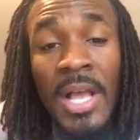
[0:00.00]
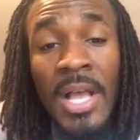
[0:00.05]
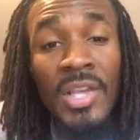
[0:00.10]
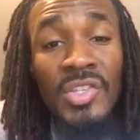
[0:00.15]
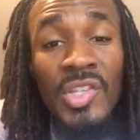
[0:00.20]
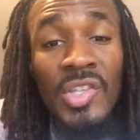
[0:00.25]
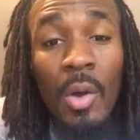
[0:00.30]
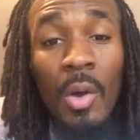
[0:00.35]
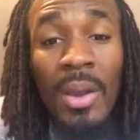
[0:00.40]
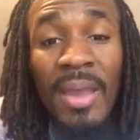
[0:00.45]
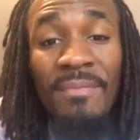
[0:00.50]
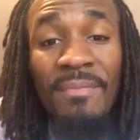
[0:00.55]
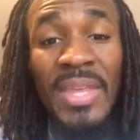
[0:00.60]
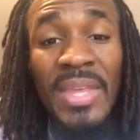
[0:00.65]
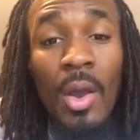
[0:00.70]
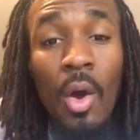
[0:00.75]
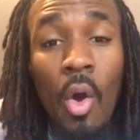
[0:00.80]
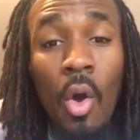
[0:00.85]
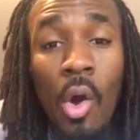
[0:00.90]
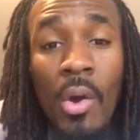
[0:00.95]
So if
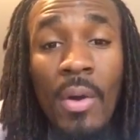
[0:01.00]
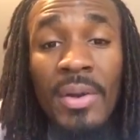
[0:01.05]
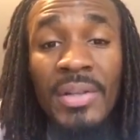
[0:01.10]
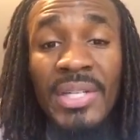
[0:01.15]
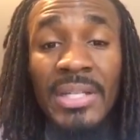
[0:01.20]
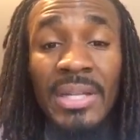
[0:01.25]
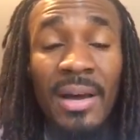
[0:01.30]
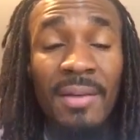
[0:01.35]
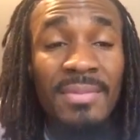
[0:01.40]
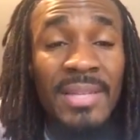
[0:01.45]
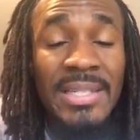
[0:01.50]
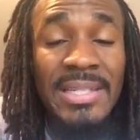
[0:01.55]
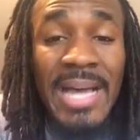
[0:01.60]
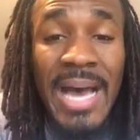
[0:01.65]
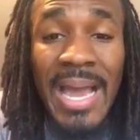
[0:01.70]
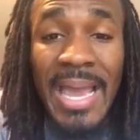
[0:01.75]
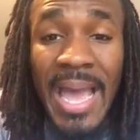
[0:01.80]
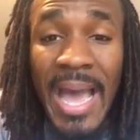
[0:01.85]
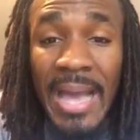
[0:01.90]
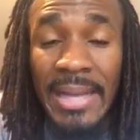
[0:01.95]
the origin of the
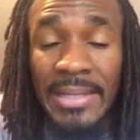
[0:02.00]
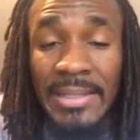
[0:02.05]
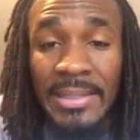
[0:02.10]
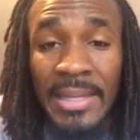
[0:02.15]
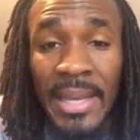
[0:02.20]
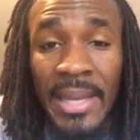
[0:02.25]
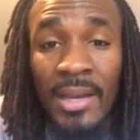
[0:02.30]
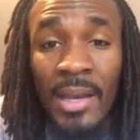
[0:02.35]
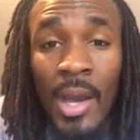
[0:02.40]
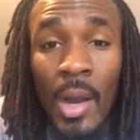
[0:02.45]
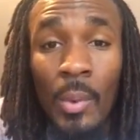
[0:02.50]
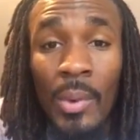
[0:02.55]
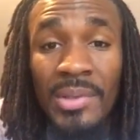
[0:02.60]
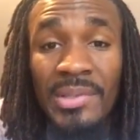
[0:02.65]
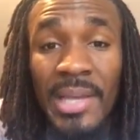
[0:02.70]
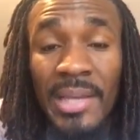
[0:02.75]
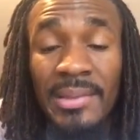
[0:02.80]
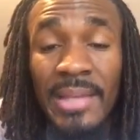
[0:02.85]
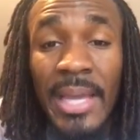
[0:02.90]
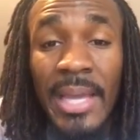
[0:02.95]
diaconate was
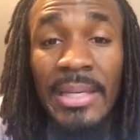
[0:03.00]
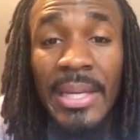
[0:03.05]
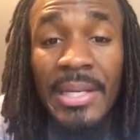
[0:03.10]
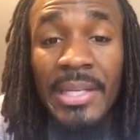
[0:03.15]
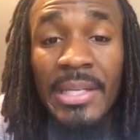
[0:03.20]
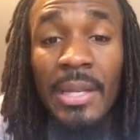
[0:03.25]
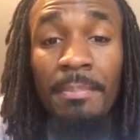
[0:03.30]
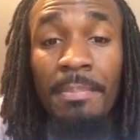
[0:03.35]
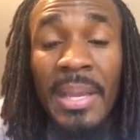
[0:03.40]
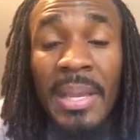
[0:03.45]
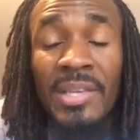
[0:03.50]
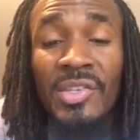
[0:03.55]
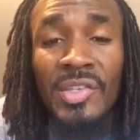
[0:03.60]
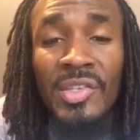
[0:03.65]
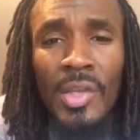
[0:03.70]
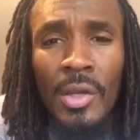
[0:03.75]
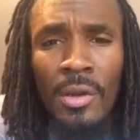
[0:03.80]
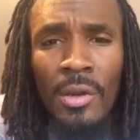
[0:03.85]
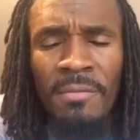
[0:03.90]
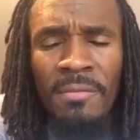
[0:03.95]
that they needed to be
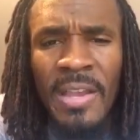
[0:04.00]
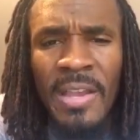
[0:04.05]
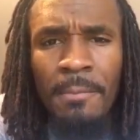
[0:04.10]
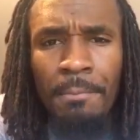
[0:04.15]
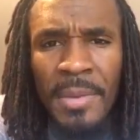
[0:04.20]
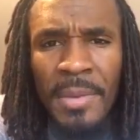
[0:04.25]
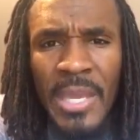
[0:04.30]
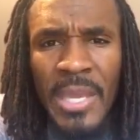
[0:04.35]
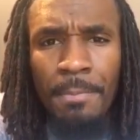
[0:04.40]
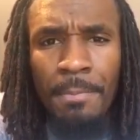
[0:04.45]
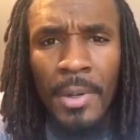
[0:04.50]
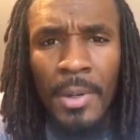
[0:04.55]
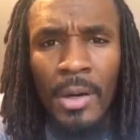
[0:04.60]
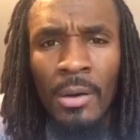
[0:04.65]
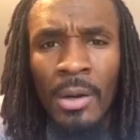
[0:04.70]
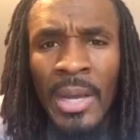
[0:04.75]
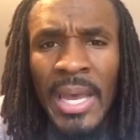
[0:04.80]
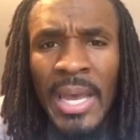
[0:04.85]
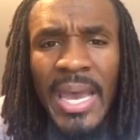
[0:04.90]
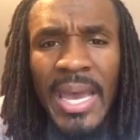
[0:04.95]
serving people
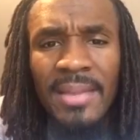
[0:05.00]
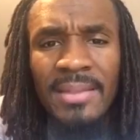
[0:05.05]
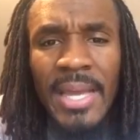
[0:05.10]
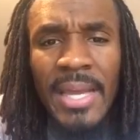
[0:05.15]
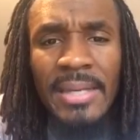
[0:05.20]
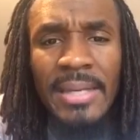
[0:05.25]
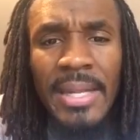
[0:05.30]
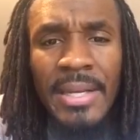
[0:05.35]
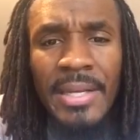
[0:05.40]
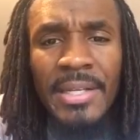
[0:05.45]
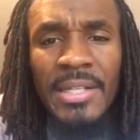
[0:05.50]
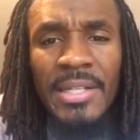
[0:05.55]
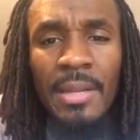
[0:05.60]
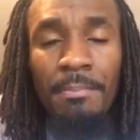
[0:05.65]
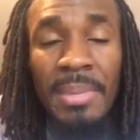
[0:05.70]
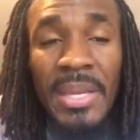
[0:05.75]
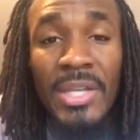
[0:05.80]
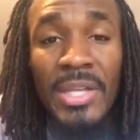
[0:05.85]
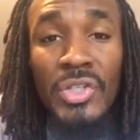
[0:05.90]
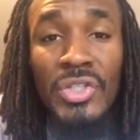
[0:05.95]
and they needed to
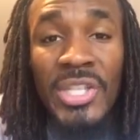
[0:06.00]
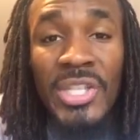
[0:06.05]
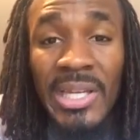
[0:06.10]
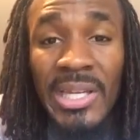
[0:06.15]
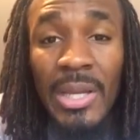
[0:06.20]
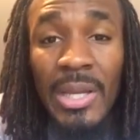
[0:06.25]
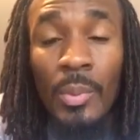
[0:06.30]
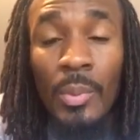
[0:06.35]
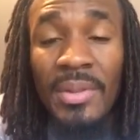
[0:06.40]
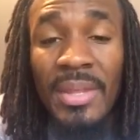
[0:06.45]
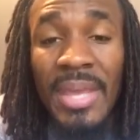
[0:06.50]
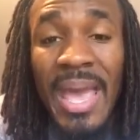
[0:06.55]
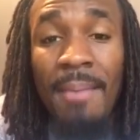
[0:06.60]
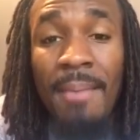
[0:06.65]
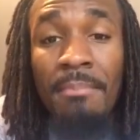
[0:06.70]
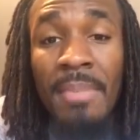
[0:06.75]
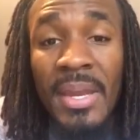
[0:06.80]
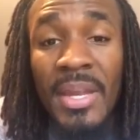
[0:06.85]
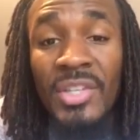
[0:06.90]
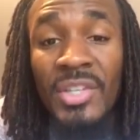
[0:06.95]
be dealing with the
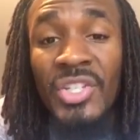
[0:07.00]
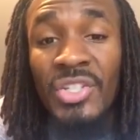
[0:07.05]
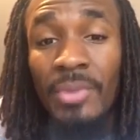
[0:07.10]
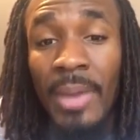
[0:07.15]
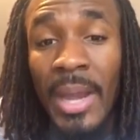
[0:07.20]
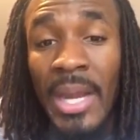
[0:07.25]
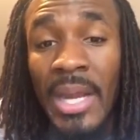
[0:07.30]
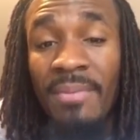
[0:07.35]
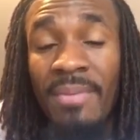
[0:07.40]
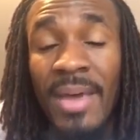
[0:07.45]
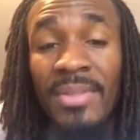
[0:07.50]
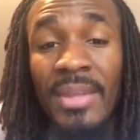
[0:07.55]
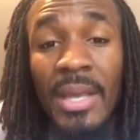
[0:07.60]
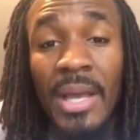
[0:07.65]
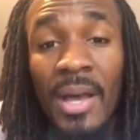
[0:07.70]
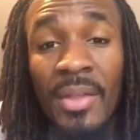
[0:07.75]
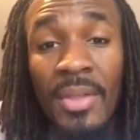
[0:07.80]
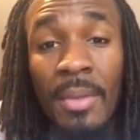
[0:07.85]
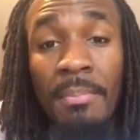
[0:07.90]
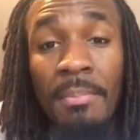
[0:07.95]
administrative and the
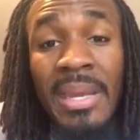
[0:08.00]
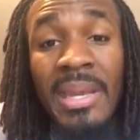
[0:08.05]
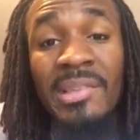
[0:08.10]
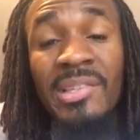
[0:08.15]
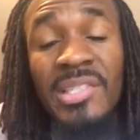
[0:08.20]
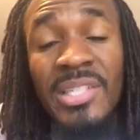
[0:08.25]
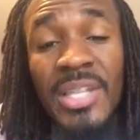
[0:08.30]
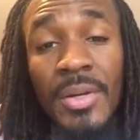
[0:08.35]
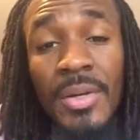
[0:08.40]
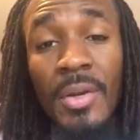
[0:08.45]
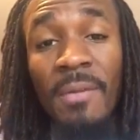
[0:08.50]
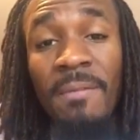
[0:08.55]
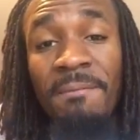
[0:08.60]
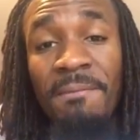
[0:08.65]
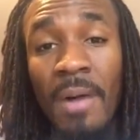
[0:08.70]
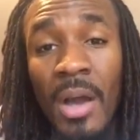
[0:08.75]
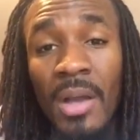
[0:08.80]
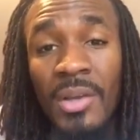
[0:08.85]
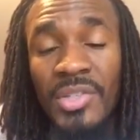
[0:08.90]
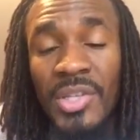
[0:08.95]
other ministerial
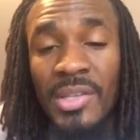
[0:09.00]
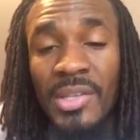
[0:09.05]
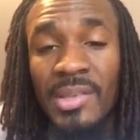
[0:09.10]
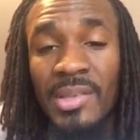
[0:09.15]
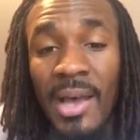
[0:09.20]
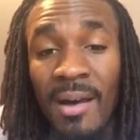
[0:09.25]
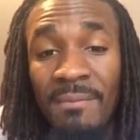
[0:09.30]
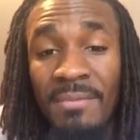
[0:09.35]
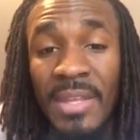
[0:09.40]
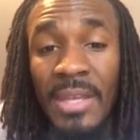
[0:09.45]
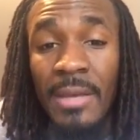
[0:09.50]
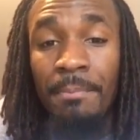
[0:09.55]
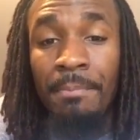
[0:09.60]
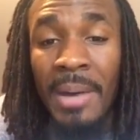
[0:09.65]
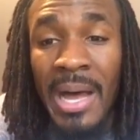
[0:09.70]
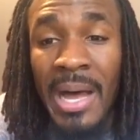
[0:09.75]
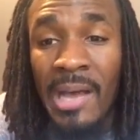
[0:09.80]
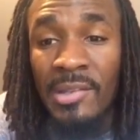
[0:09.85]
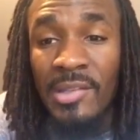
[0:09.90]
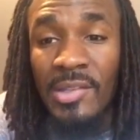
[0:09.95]
functions of the
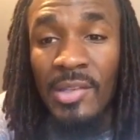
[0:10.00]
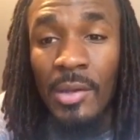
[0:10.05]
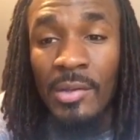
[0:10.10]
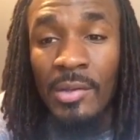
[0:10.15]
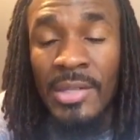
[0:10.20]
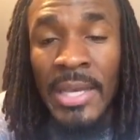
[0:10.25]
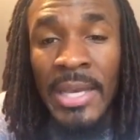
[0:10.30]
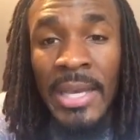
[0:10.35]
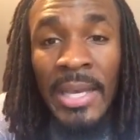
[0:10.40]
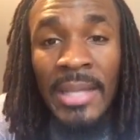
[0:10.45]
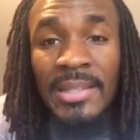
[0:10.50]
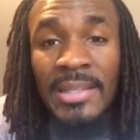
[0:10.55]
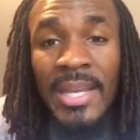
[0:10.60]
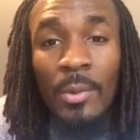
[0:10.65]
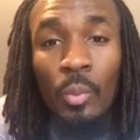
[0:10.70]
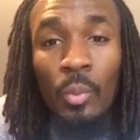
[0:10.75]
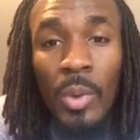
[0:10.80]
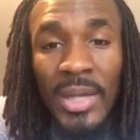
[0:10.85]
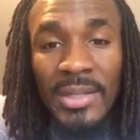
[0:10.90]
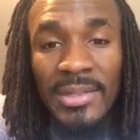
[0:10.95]
apostles,
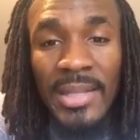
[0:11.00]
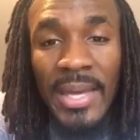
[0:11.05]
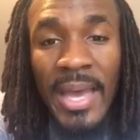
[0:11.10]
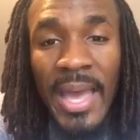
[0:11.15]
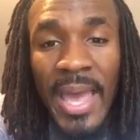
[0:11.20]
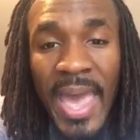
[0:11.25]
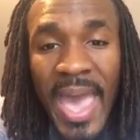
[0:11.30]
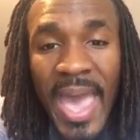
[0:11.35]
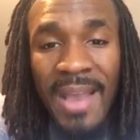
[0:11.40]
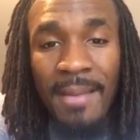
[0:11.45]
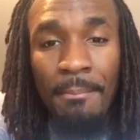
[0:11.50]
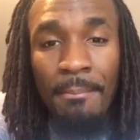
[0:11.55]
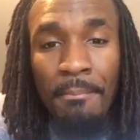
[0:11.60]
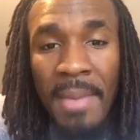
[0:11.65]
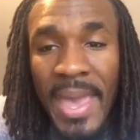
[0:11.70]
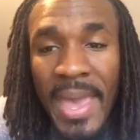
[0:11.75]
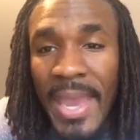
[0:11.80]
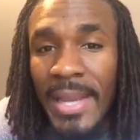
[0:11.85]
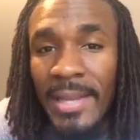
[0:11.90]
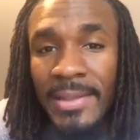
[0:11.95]
then what the heck
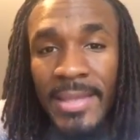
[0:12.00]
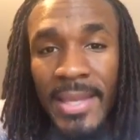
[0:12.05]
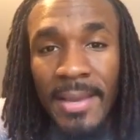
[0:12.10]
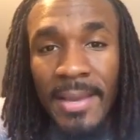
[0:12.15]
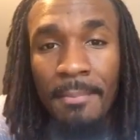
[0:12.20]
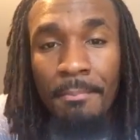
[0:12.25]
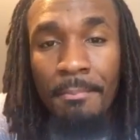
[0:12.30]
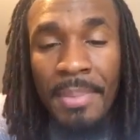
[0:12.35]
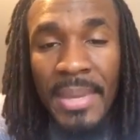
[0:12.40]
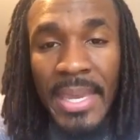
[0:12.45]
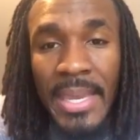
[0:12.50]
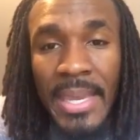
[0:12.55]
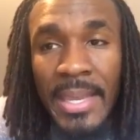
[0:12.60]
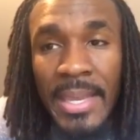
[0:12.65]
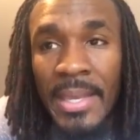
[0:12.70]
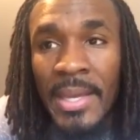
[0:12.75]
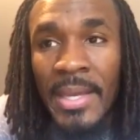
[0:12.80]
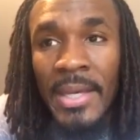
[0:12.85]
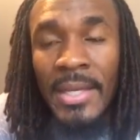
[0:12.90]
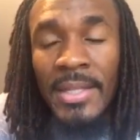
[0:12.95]
made them
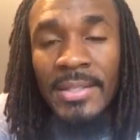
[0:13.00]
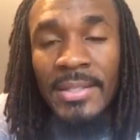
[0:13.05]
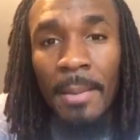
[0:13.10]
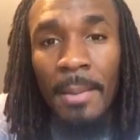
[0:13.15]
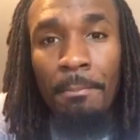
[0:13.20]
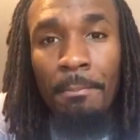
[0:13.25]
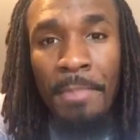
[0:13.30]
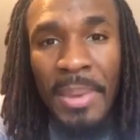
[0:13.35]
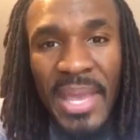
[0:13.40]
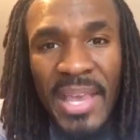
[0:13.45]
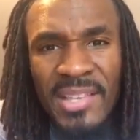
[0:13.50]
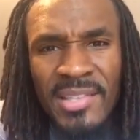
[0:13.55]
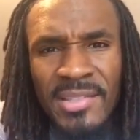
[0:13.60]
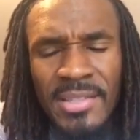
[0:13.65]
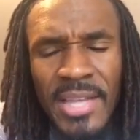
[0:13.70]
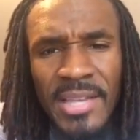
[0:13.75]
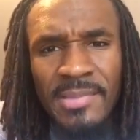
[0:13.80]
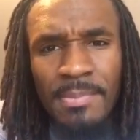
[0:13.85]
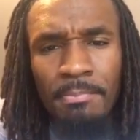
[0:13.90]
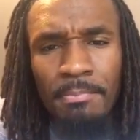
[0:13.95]
be the
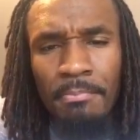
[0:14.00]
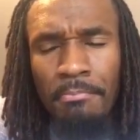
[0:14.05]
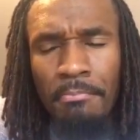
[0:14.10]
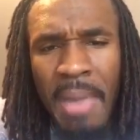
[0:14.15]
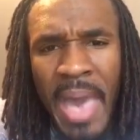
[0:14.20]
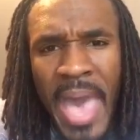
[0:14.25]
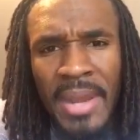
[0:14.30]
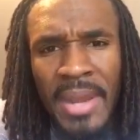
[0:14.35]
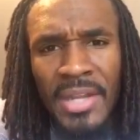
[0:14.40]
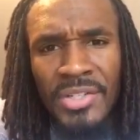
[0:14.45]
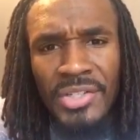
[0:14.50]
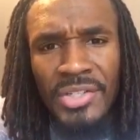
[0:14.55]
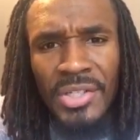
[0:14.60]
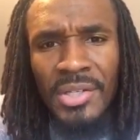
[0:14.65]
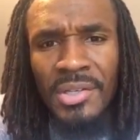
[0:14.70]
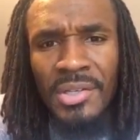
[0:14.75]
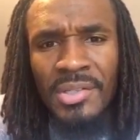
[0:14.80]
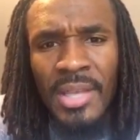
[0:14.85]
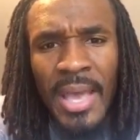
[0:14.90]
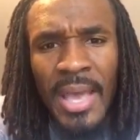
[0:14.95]
business
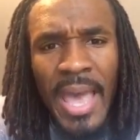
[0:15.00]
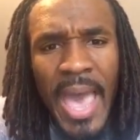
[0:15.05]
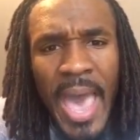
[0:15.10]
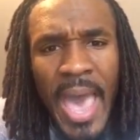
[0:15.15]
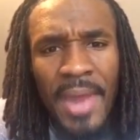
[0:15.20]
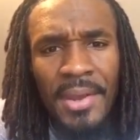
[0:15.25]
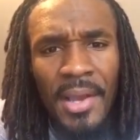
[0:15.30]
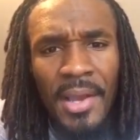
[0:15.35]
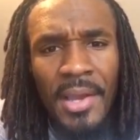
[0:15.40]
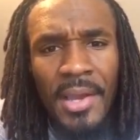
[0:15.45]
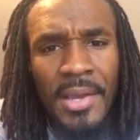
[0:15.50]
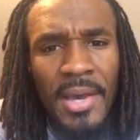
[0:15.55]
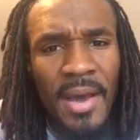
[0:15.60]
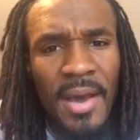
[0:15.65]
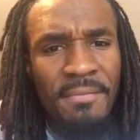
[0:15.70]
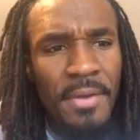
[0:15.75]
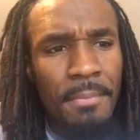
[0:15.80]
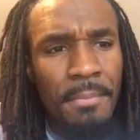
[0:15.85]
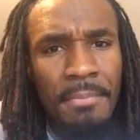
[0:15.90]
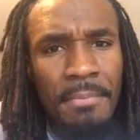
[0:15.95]
managers and the
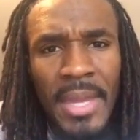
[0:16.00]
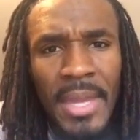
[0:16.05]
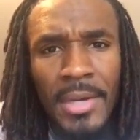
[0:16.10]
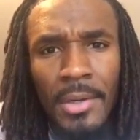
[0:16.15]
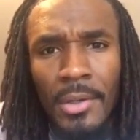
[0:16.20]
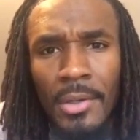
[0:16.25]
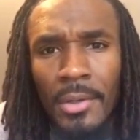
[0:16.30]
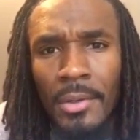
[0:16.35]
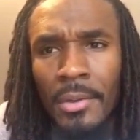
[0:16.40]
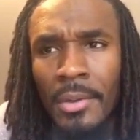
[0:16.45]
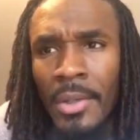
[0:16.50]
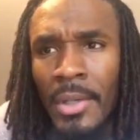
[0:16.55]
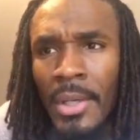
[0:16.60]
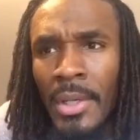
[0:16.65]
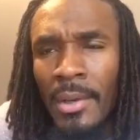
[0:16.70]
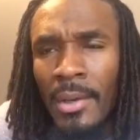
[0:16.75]
governmental